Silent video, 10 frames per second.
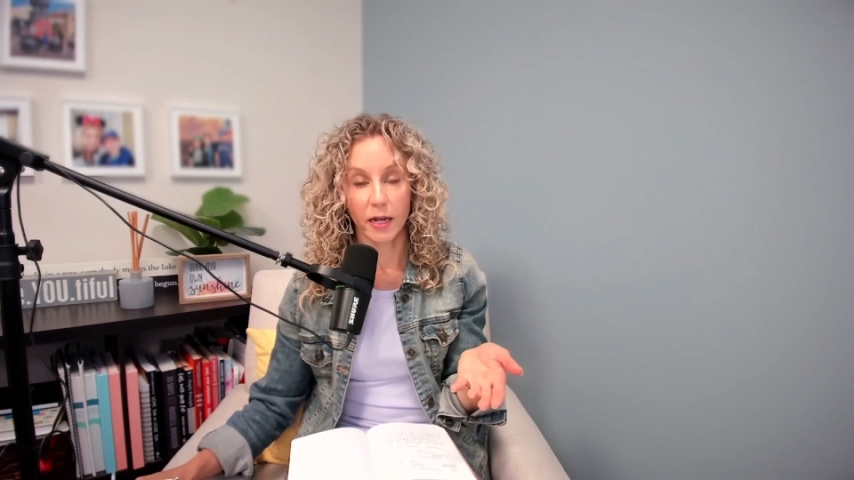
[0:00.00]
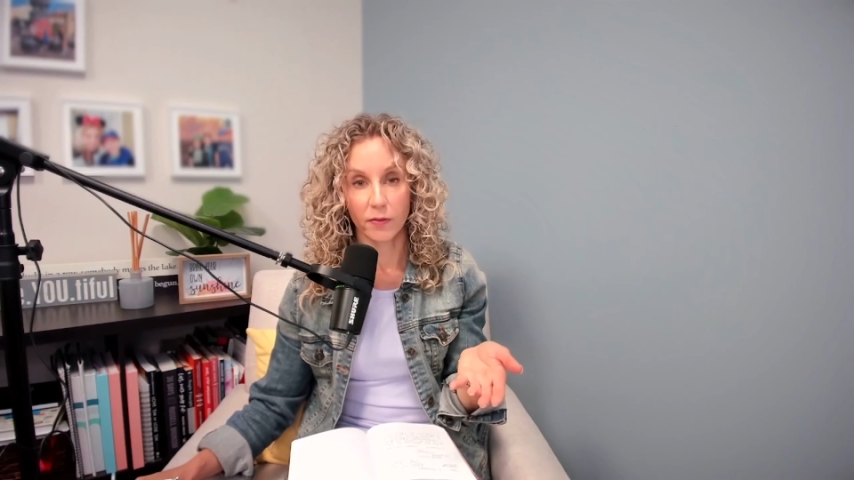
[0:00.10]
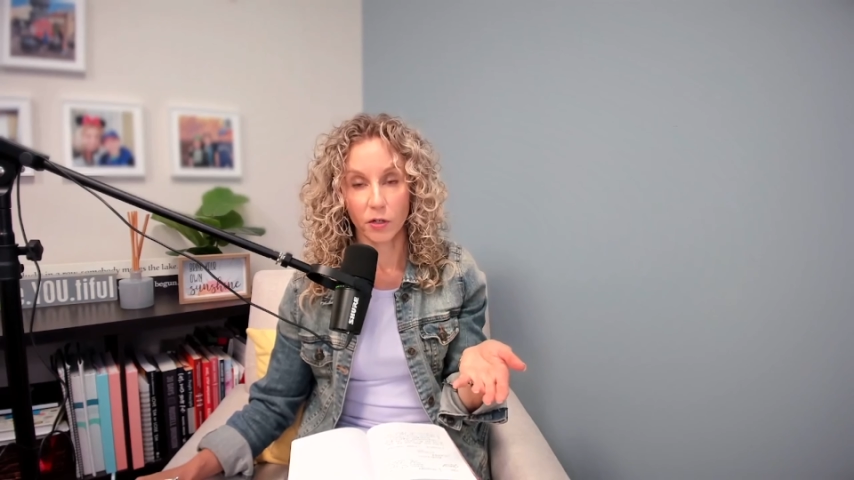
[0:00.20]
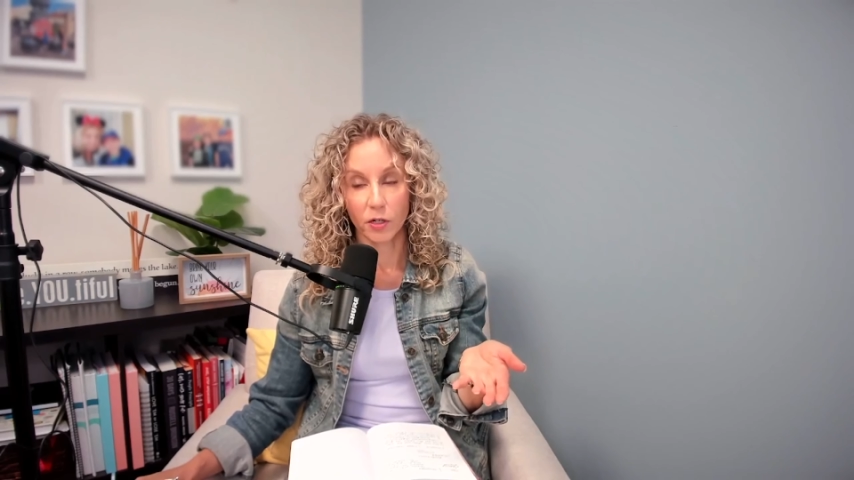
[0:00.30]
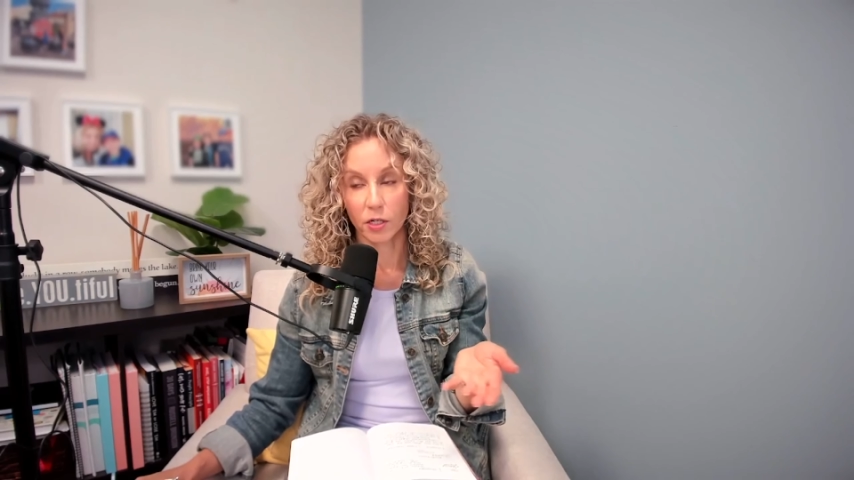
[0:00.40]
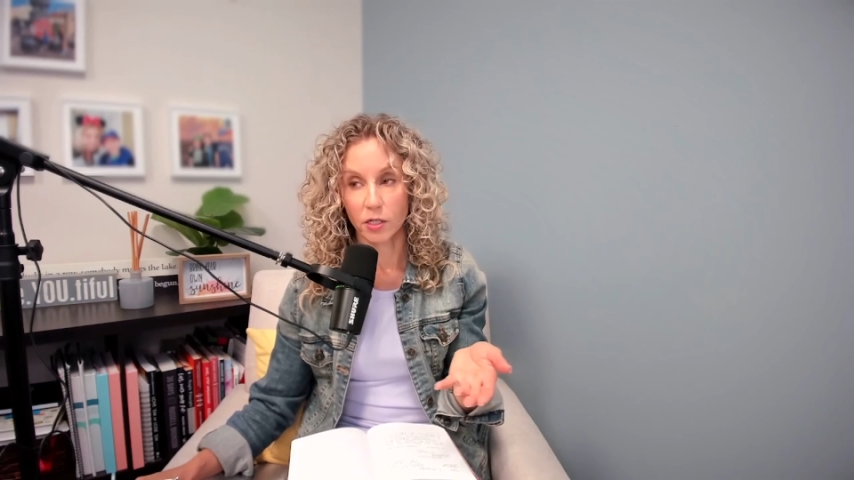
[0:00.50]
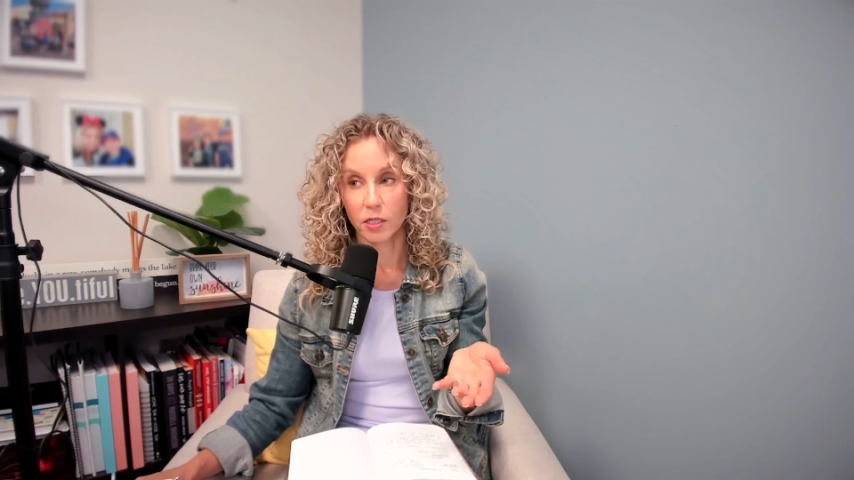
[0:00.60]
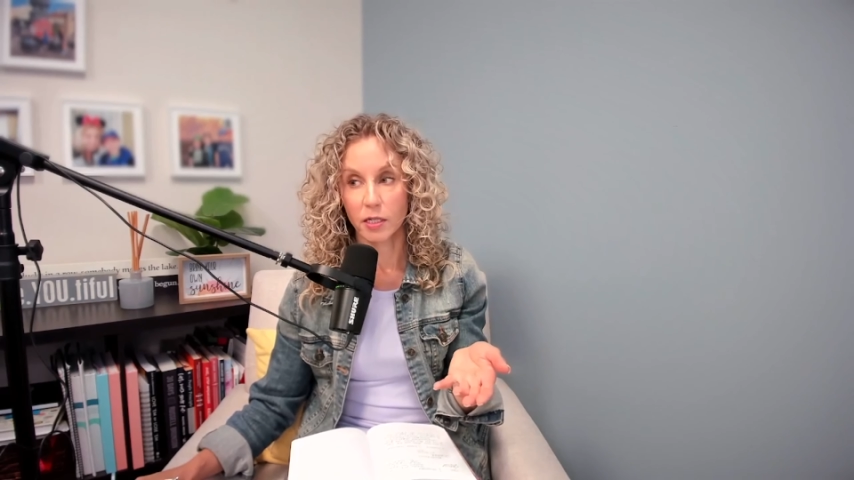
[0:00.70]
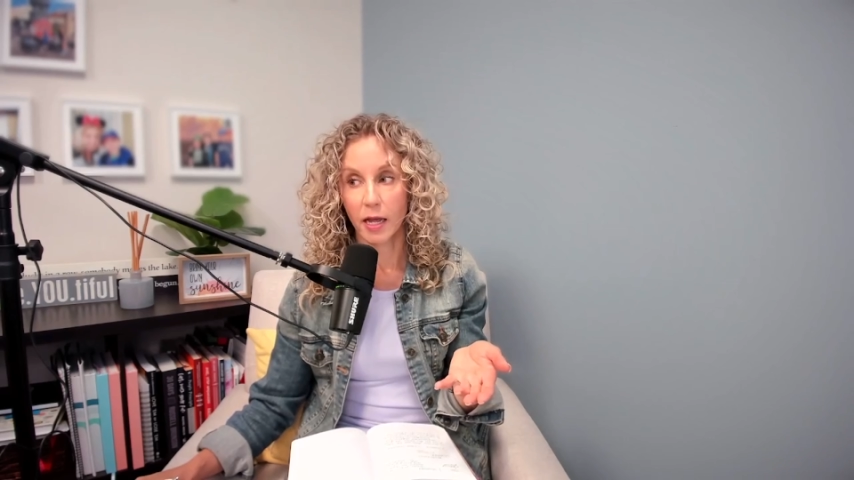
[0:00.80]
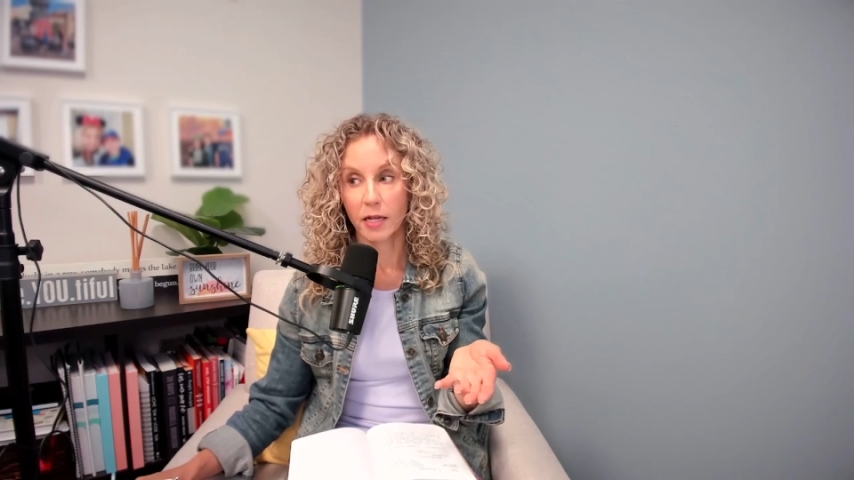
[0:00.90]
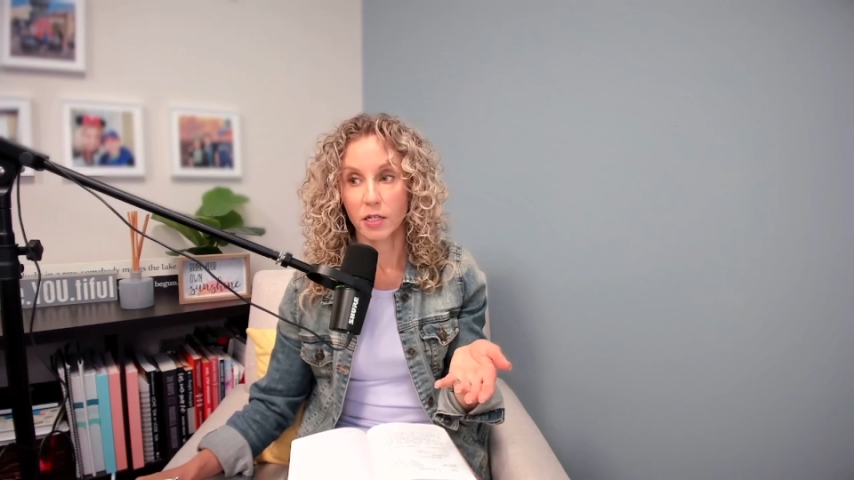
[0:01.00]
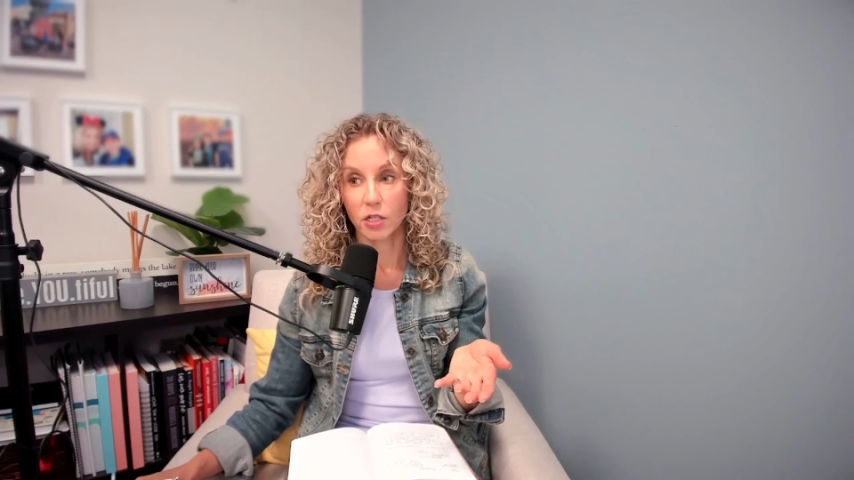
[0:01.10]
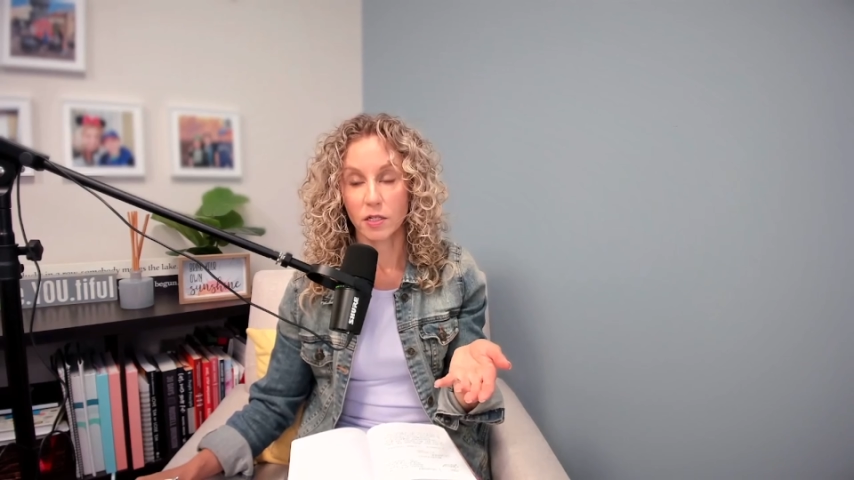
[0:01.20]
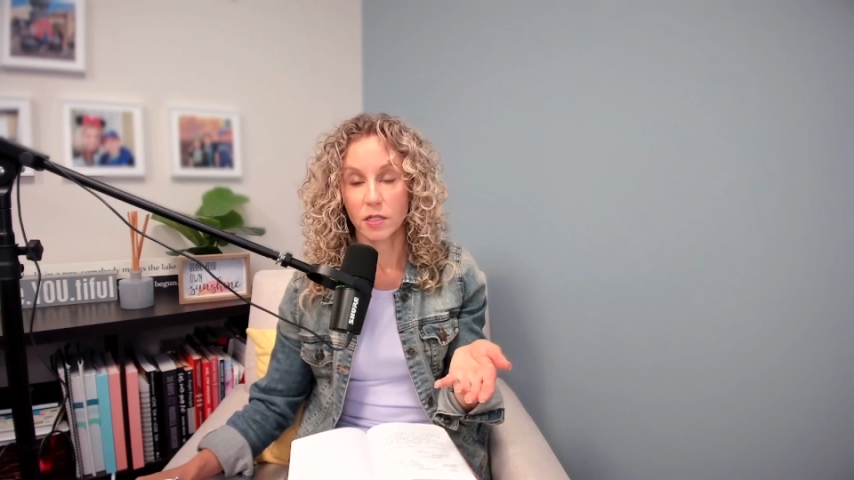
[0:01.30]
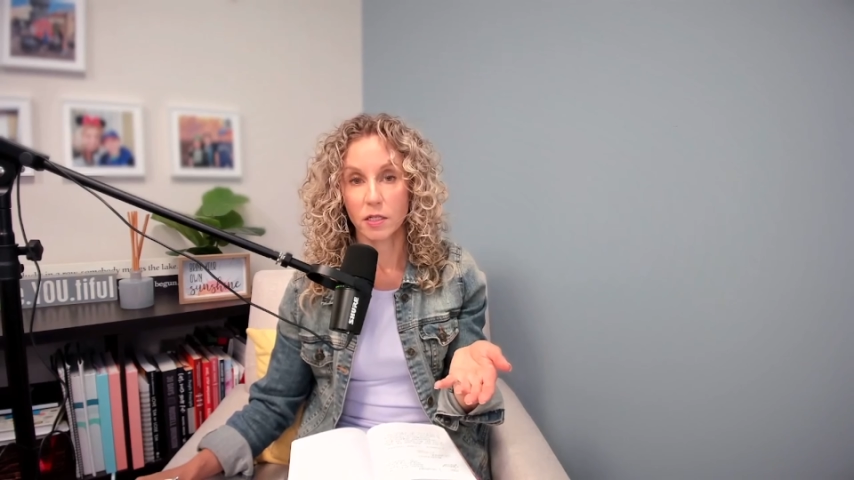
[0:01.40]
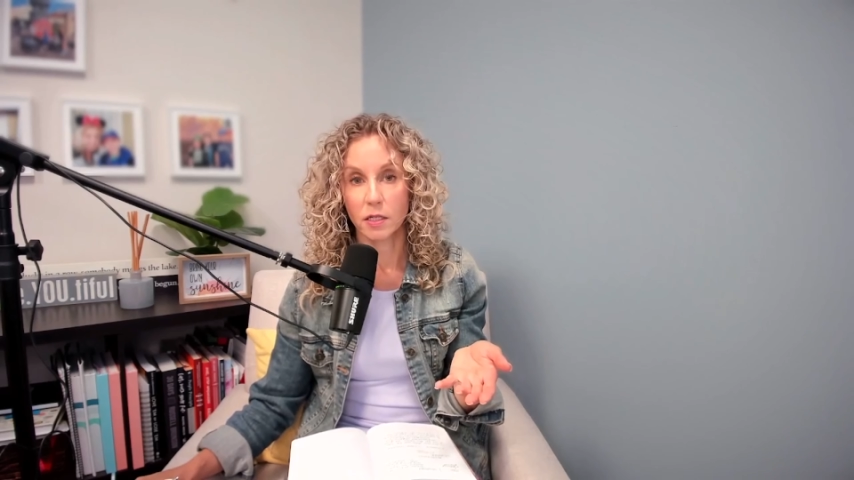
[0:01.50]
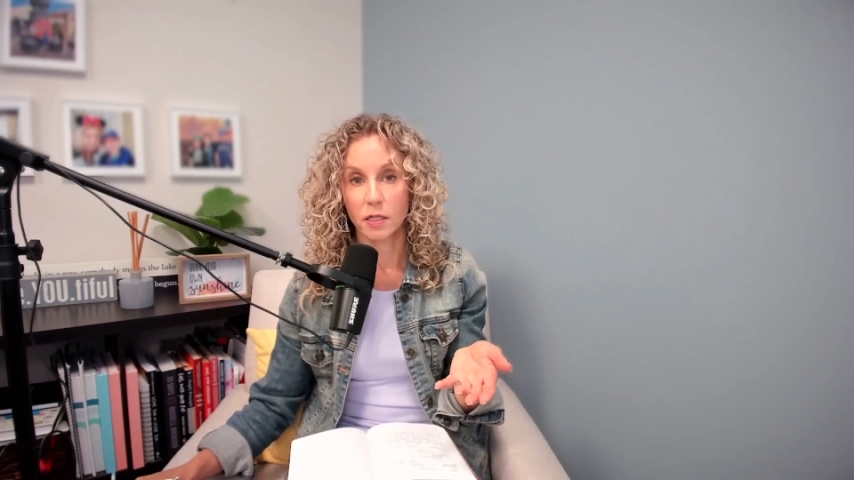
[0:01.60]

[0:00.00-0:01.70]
have learned and just